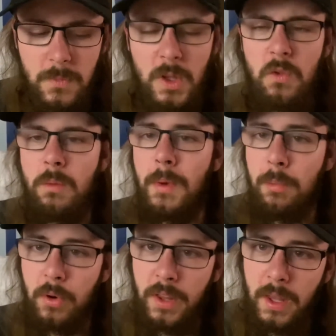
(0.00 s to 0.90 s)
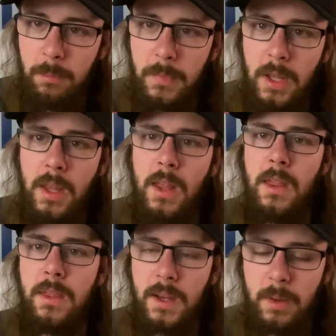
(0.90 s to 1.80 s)
Remember them,
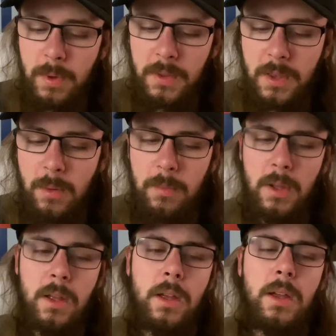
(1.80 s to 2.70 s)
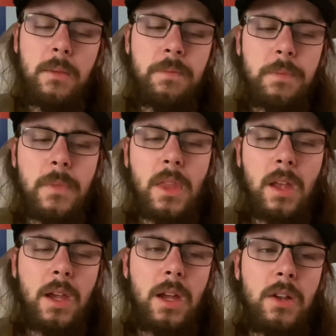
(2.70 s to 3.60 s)
think about them,
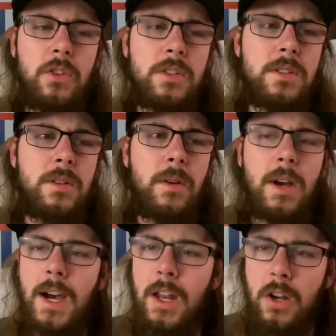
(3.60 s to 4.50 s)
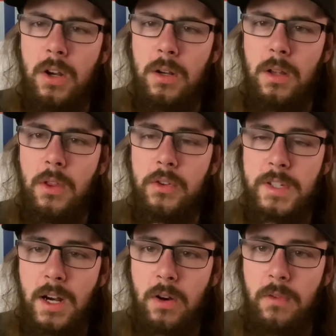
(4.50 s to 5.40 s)
and just honor their
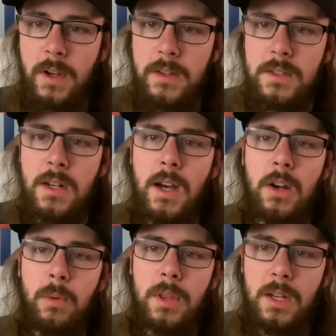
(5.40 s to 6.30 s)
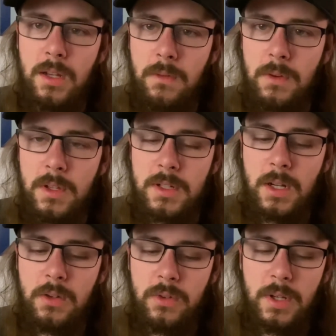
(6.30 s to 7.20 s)
sacrifice and honor what they did for this
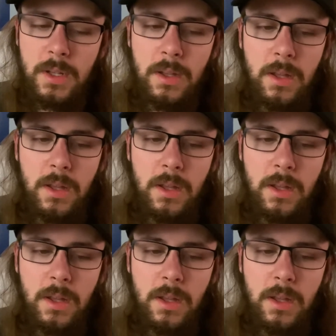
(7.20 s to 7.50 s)
country.